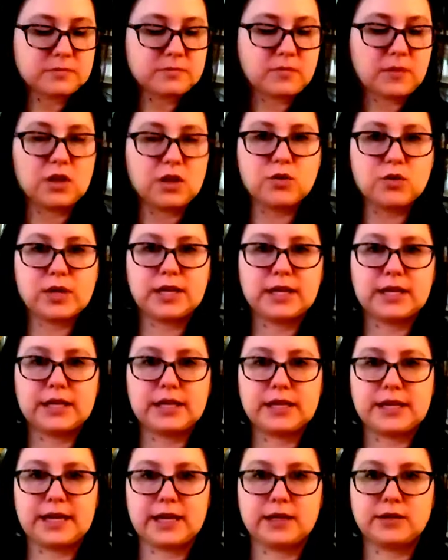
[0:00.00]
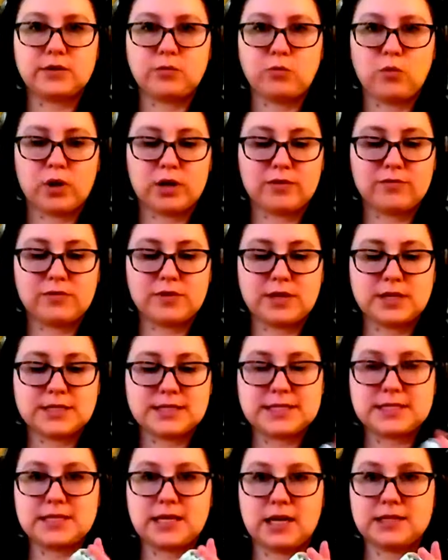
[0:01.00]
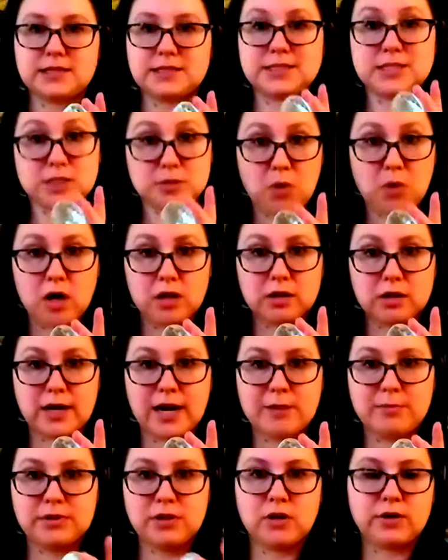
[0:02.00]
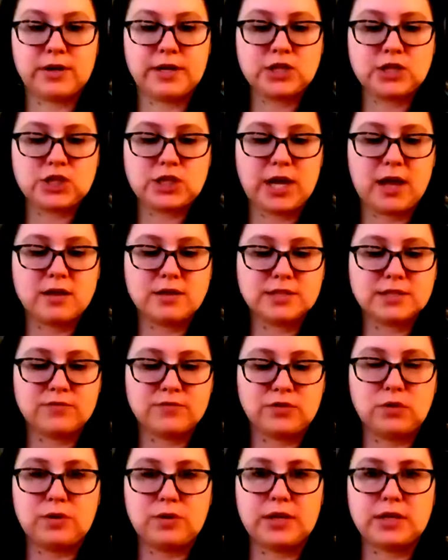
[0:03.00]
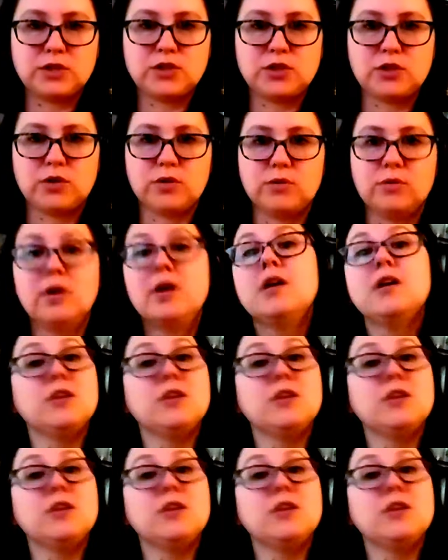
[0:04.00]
you can get one of these smaller abalone shells if you need to.